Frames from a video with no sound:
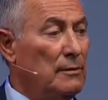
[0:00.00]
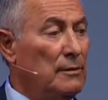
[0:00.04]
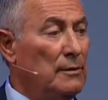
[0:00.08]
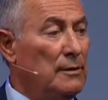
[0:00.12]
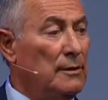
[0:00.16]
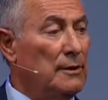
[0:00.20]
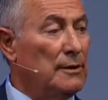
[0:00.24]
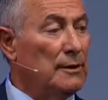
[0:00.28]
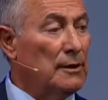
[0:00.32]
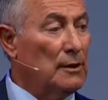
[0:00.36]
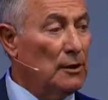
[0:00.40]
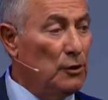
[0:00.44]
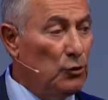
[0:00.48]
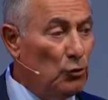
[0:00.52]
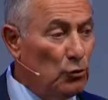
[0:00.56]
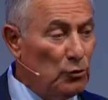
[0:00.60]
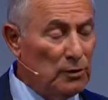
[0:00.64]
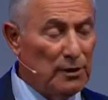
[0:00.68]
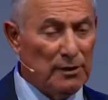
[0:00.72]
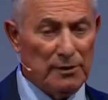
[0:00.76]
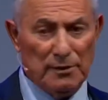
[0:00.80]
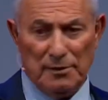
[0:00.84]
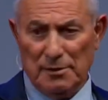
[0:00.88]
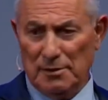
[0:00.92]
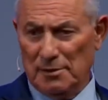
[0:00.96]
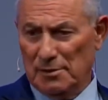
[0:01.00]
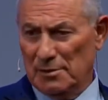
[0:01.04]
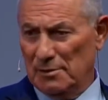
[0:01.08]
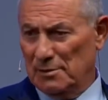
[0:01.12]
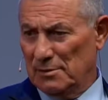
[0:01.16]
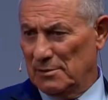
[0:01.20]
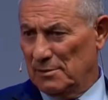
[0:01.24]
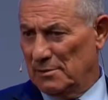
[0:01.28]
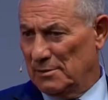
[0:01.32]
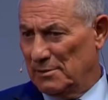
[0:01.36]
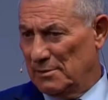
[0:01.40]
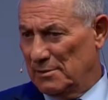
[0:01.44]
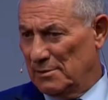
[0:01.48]
included
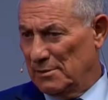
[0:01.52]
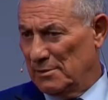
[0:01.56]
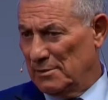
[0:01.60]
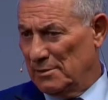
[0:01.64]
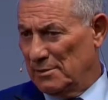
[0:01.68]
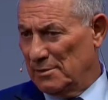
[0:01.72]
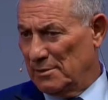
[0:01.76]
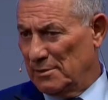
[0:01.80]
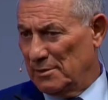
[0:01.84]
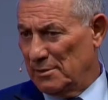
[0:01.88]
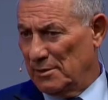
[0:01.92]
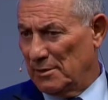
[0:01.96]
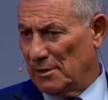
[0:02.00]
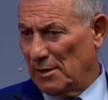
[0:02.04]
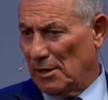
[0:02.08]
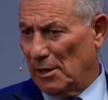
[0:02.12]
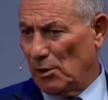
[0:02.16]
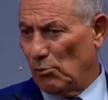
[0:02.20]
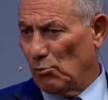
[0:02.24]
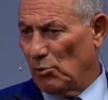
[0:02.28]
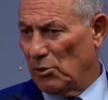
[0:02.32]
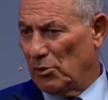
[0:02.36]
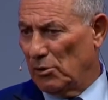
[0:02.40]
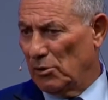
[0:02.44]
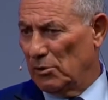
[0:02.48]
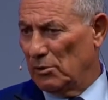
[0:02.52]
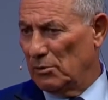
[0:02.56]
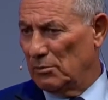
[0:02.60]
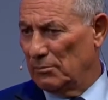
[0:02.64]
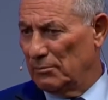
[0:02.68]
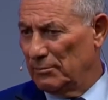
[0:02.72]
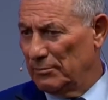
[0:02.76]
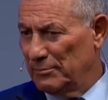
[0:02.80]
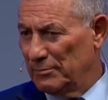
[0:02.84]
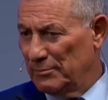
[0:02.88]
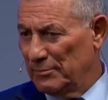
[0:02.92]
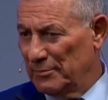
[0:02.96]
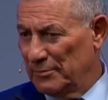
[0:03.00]
in our
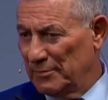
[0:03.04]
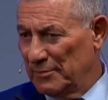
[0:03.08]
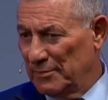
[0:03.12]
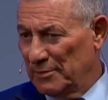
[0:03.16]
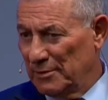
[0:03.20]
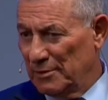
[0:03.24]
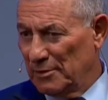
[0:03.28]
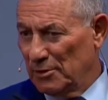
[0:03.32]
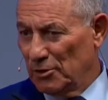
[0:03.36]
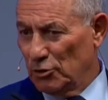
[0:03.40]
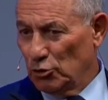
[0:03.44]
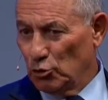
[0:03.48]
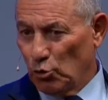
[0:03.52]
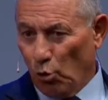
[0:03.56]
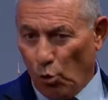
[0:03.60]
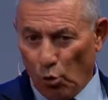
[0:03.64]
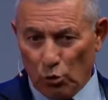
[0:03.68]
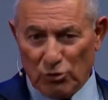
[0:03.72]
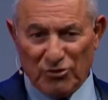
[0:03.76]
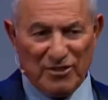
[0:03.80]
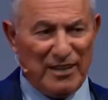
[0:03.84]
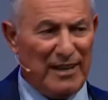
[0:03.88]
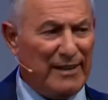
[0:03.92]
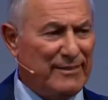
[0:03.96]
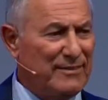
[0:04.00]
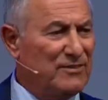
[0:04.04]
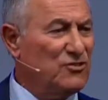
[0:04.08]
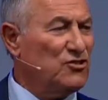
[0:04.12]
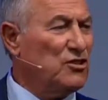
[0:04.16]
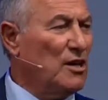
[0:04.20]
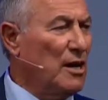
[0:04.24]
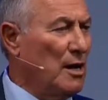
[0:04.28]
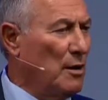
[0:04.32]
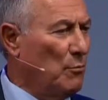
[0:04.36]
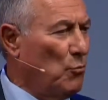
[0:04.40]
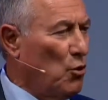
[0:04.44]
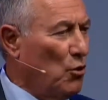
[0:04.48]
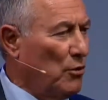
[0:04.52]
torchlight
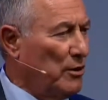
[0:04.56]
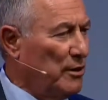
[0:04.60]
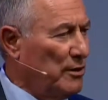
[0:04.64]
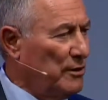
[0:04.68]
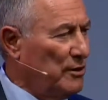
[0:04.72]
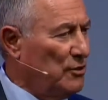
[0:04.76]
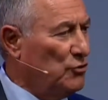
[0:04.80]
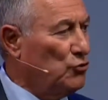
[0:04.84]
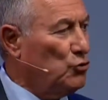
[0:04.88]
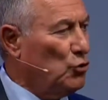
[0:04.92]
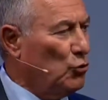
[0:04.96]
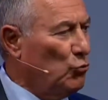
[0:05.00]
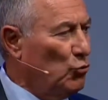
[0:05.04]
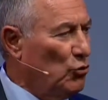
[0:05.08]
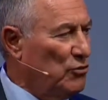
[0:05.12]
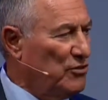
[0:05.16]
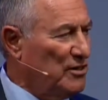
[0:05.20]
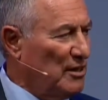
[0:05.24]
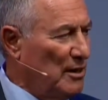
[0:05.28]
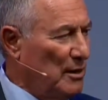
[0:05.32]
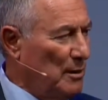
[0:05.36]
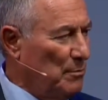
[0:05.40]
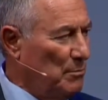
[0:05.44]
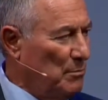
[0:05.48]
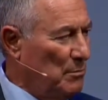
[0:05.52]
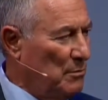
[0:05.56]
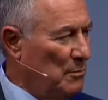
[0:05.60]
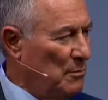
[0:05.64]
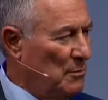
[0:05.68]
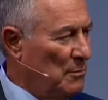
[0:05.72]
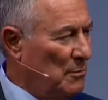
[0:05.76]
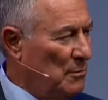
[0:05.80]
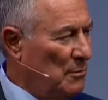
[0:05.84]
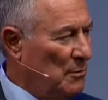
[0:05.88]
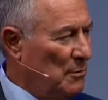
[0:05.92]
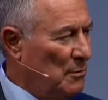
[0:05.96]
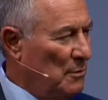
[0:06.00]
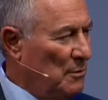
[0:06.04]
ceremony in Jerusalem,
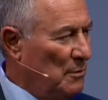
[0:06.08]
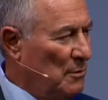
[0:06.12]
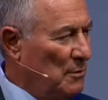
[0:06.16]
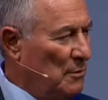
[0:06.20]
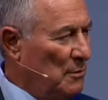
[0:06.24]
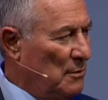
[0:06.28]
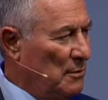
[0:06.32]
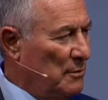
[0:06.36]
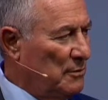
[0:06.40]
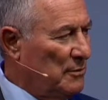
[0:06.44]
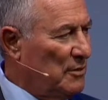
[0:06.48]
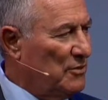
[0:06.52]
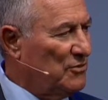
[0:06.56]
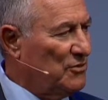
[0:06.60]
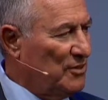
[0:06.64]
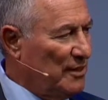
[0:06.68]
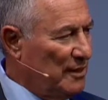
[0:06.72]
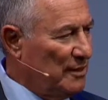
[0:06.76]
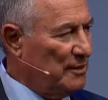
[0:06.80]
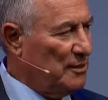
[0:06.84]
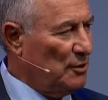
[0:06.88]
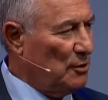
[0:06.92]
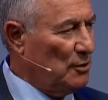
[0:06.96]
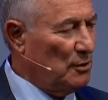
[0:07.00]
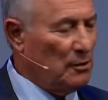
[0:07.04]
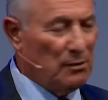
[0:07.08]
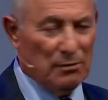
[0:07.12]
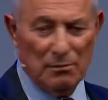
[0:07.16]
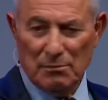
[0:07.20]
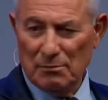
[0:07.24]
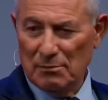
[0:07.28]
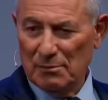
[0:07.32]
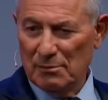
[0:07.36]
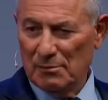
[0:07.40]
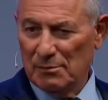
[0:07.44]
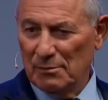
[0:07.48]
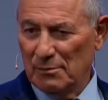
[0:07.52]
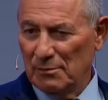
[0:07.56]
the city,
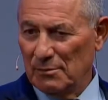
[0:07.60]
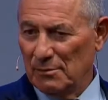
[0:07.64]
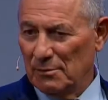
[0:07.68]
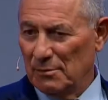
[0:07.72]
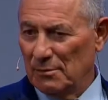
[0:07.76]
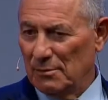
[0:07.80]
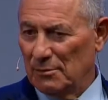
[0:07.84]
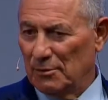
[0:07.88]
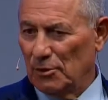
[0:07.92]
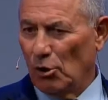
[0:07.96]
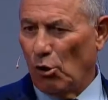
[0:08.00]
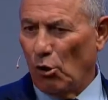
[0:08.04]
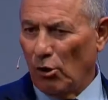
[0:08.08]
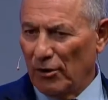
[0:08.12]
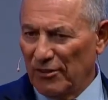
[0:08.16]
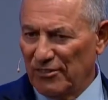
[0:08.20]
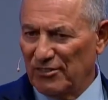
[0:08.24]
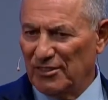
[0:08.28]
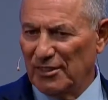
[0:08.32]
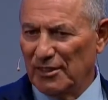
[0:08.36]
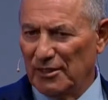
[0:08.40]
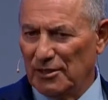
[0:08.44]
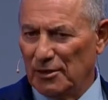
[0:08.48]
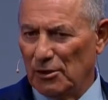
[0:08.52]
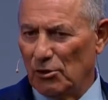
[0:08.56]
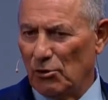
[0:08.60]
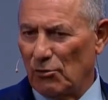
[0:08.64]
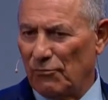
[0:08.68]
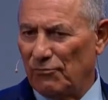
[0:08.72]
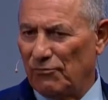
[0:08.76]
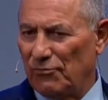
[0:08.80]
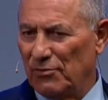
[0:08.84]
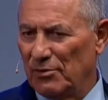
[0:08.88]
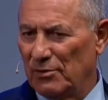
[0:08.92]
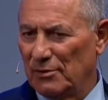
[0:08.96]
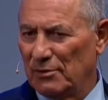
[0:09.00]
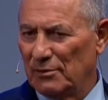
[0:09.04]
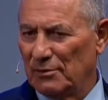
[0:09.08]
the holy city of
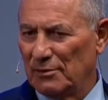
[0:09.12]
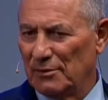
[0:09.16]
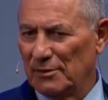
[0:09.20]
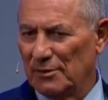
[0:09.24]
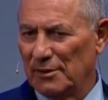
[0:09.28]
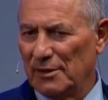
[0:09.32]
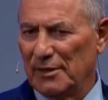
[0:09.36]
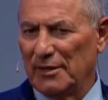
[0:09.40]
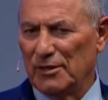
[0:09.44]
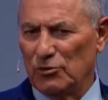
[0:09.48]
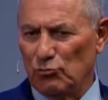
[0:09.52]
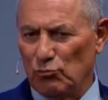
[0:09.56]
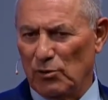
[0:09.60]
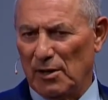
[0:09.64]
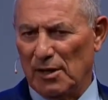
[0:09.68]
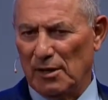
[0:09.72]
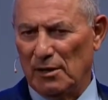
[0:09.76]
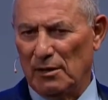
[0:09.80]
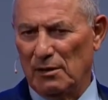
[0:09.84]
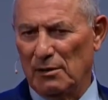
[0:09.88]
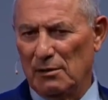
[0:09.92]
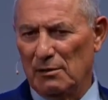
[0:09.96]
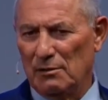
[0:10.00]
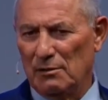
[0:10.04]
Israel,